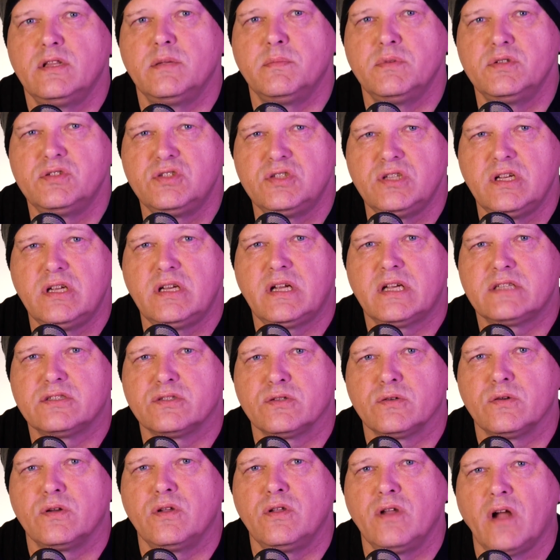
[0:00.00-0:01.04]
the machine
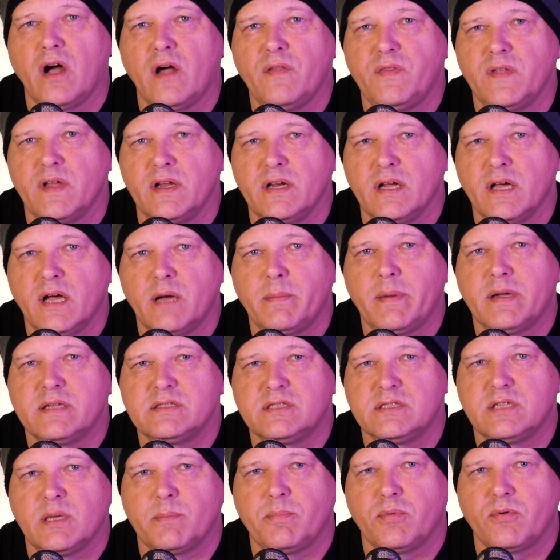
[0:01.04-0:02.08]
has learned nothing
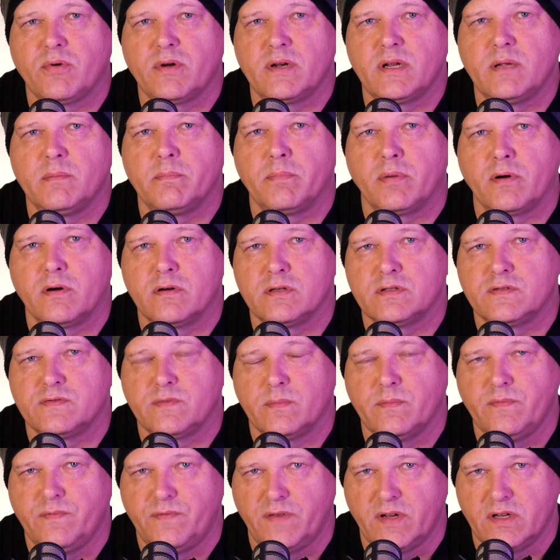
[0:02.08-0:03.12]
about separating birds
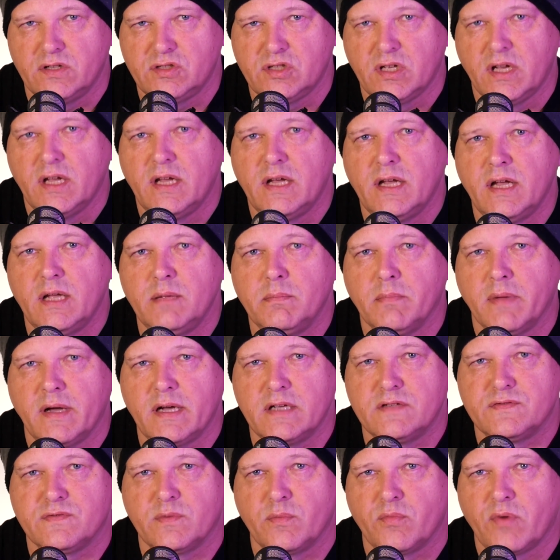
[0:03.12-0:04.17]
from fish and
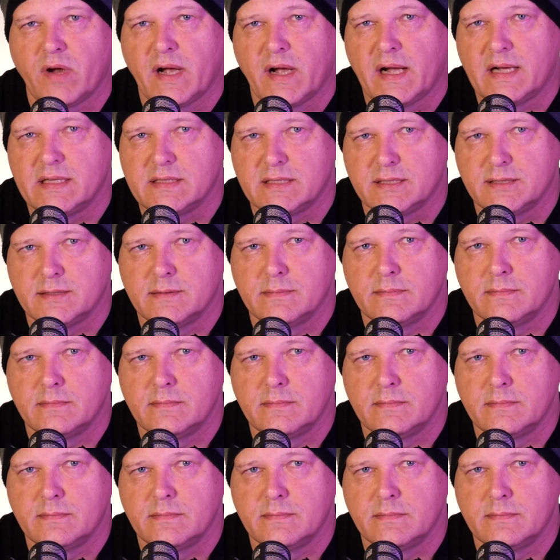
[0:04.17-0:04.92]
mice from rats.